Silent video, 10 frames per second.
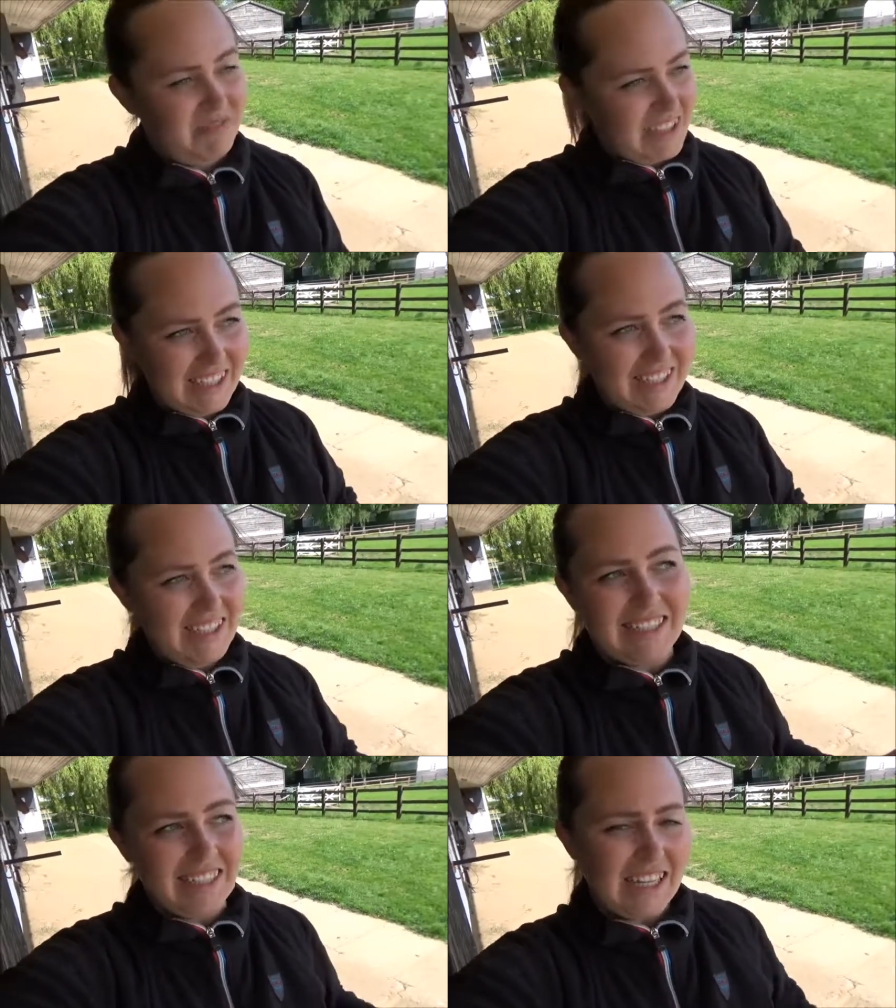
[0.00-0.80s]
This
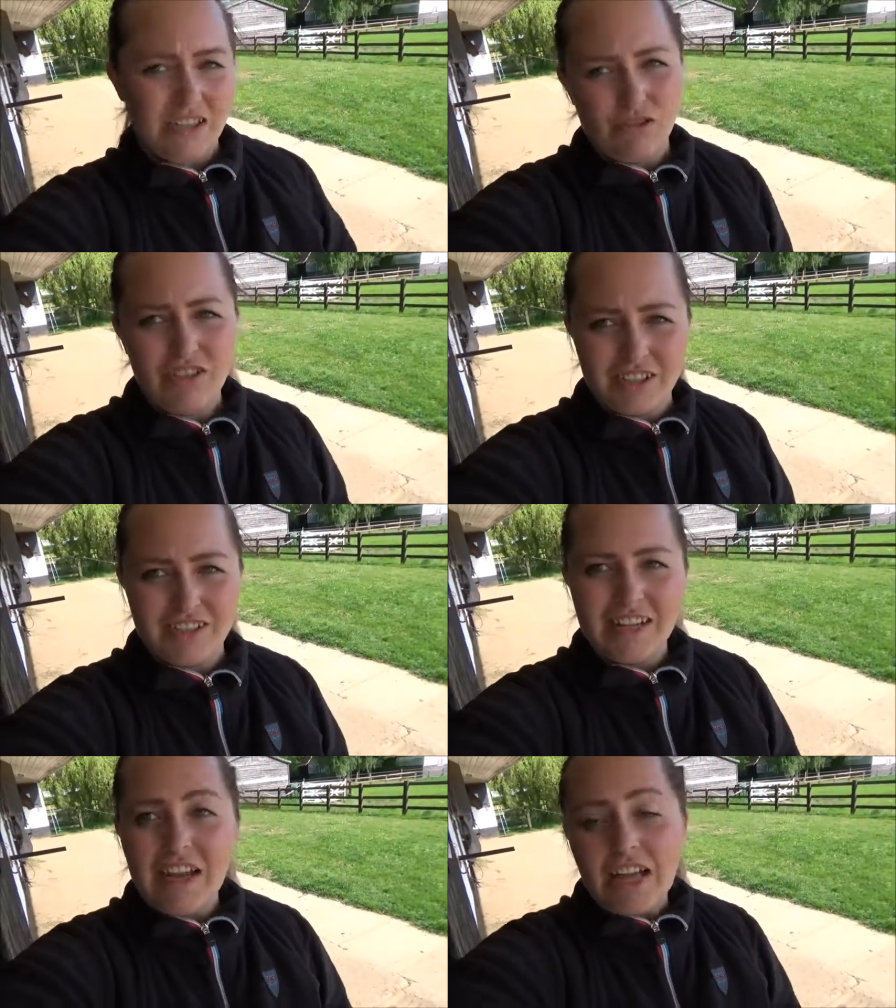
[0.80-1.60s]
needs to get sorted.
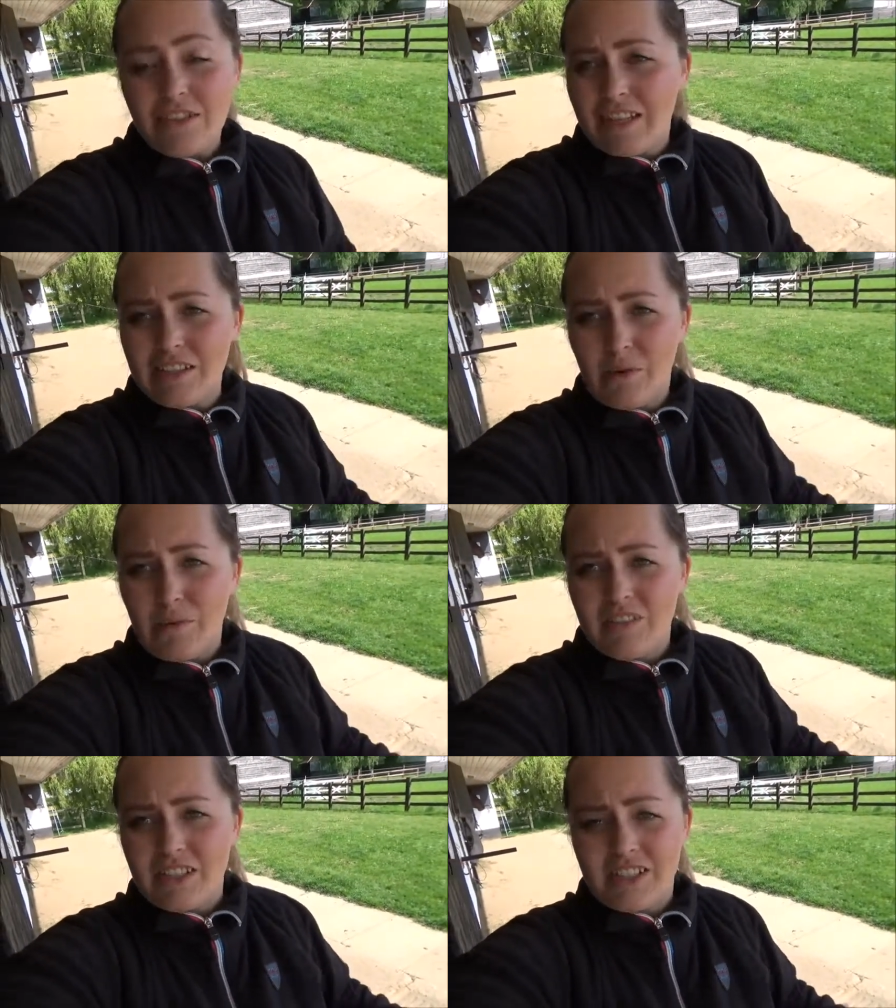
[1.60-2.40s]
So that's what
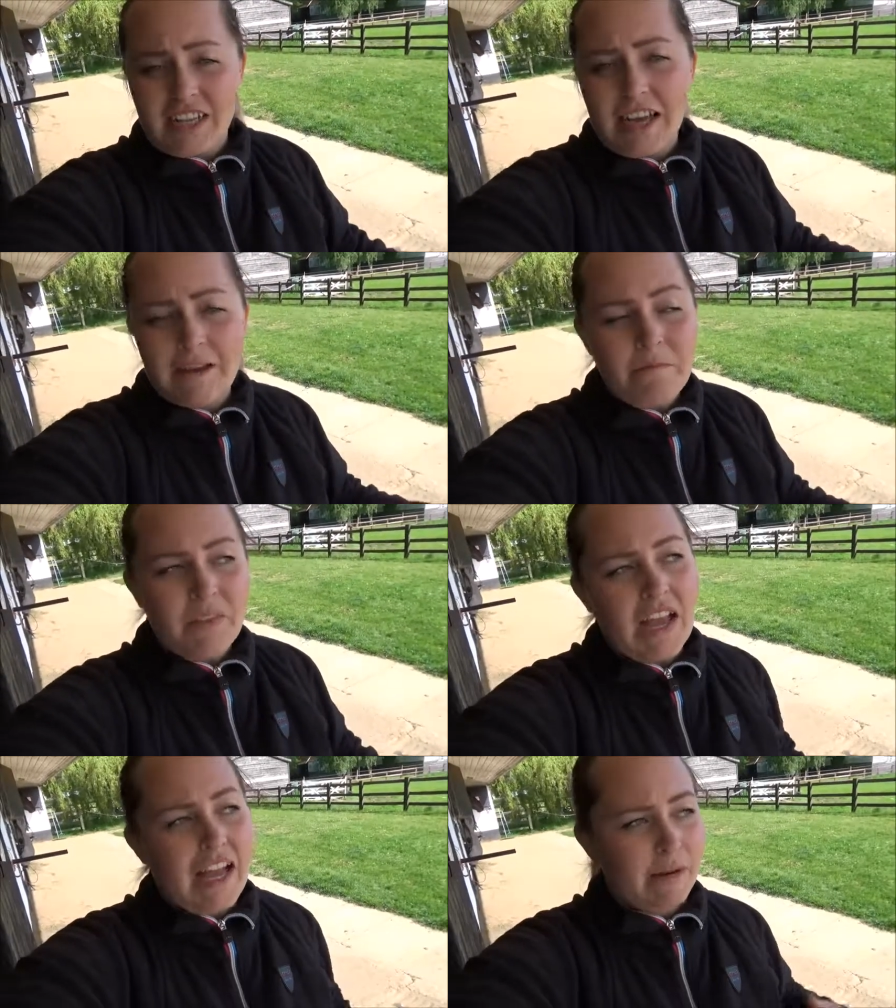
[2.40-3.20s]
we've done today.
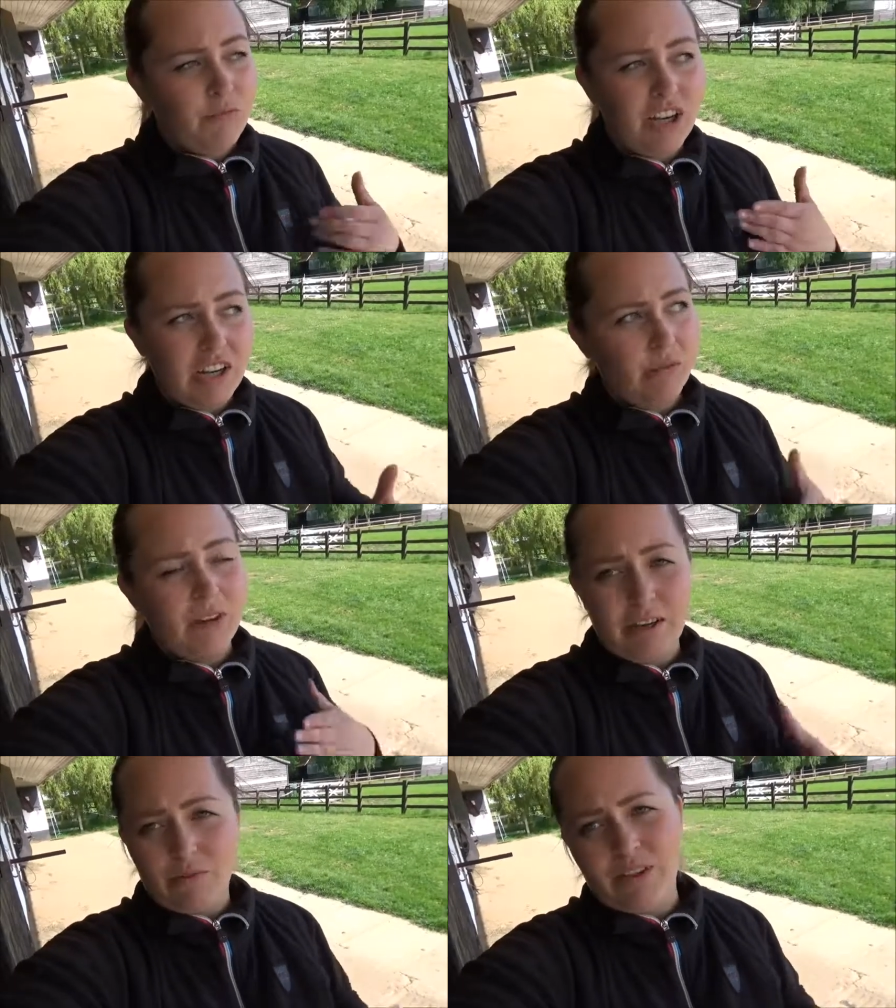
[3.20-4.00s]
And I'm really,
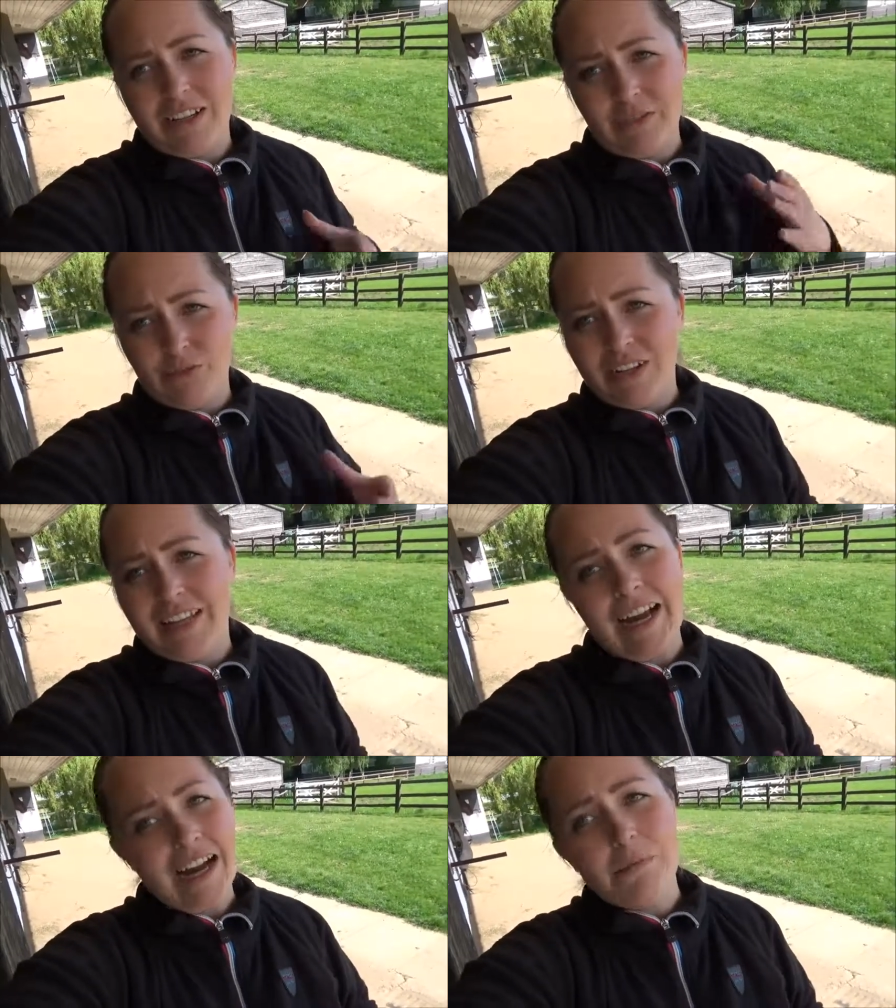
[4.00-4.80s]
really, really, really
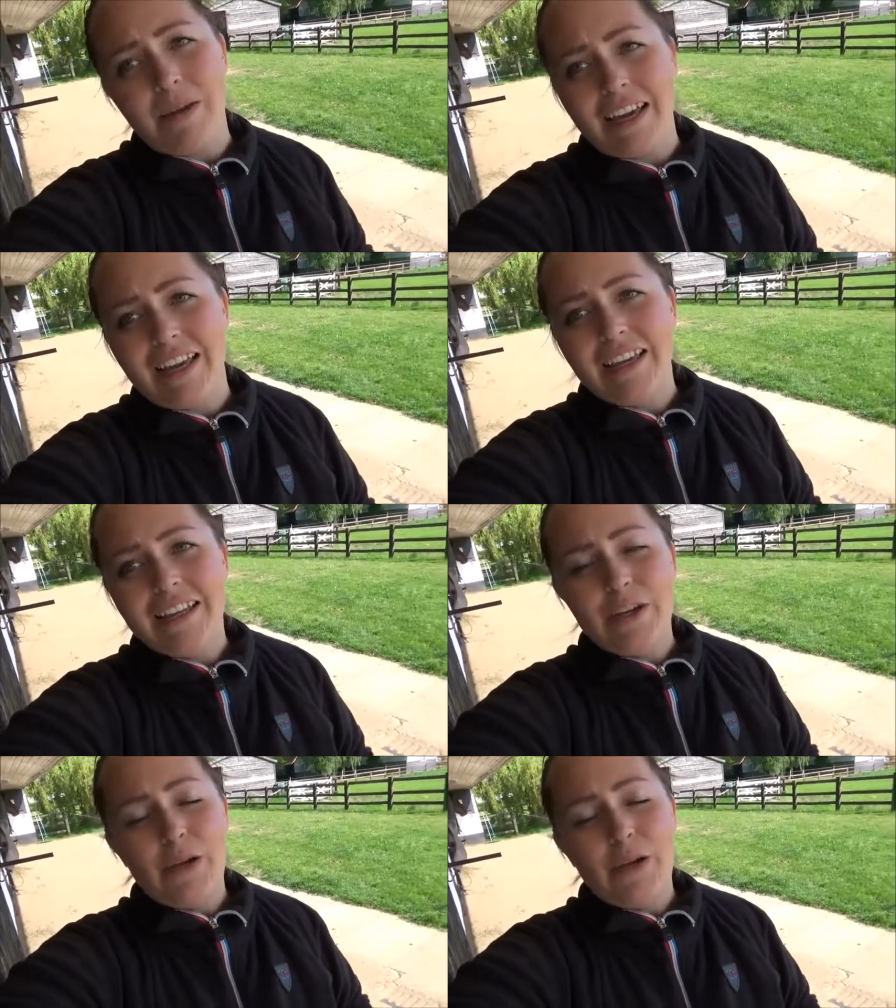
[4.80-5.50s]
happy,